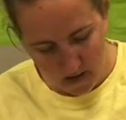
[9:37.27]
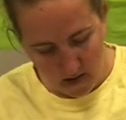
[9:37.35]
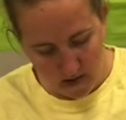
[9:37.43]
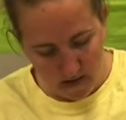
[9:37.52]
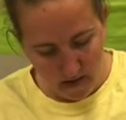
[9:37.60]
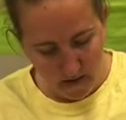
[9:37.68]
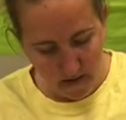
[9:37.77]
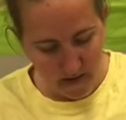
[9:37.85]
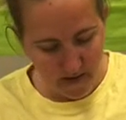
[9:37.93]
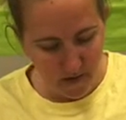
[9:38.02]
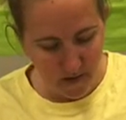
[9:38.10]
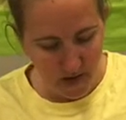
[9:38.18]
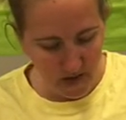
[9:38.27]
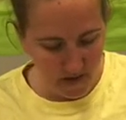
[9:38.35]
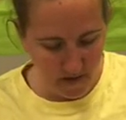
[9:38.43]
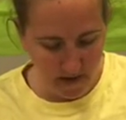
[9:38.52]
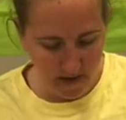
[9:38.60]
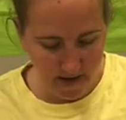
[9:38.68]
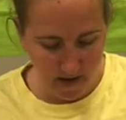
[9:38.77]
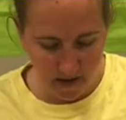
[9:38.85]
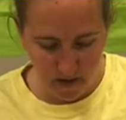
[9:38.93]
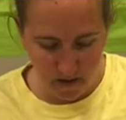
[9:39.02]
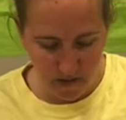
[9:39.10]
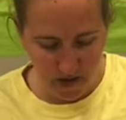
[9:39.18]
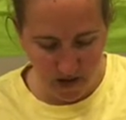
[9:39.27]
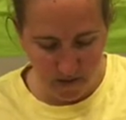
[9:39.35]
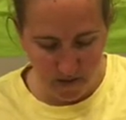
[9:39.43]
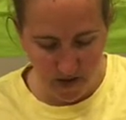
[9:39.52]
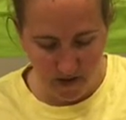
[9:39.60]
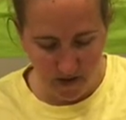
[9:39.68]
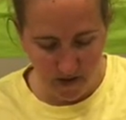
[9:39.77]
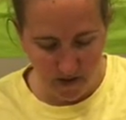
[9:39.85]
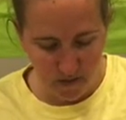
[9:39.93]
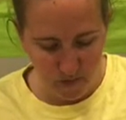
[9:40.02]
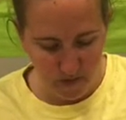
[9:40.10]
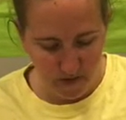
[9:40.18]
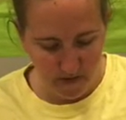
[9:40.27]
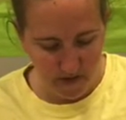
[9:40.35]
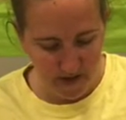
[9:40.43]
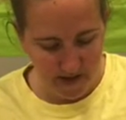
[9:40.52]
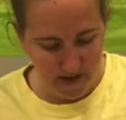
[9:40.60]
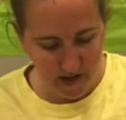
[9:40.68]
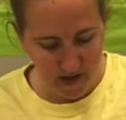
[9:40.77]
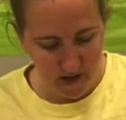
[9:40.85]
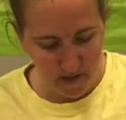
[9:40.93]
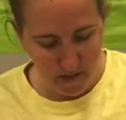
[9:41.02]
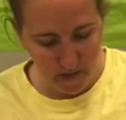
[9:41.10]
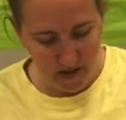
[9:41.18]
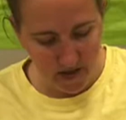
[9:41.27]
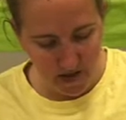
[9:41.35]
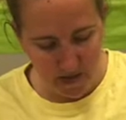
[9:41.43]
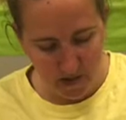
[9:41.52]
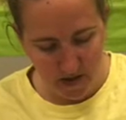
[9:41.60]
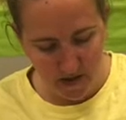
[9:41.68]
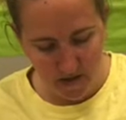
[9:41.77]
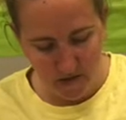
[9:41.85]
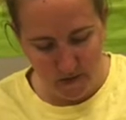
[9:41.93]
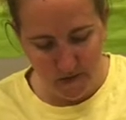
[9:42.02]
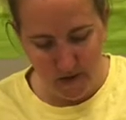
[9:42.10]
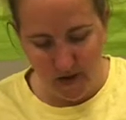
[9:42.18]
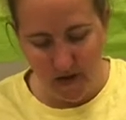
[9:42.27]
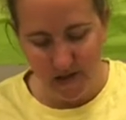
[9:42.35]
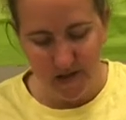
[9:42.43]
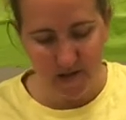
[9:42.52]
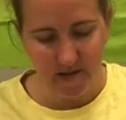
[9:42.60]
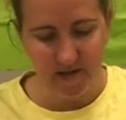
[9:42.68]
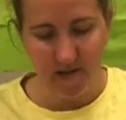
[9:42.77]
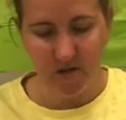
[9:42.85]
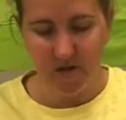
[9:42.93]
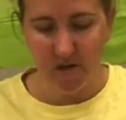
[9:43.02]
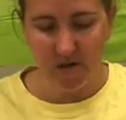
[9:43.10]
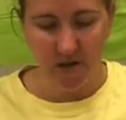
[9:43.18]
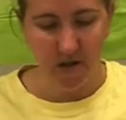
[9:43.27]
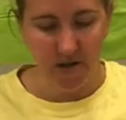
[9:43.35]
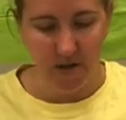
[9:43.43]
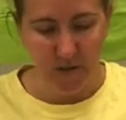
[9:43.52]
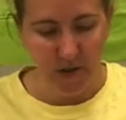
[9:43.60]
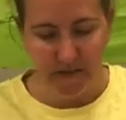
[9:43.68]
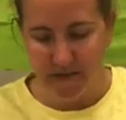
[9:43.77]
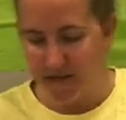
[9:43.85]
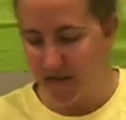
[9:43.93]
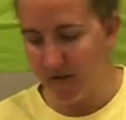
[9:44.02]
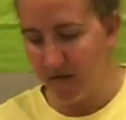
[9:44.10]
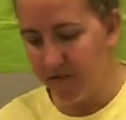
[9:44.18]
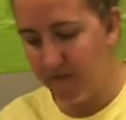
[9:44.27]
Now, it's okay if it gets a little bit on the brown because we'll be fixing it up. Just be careful of your edges into your other popsicle.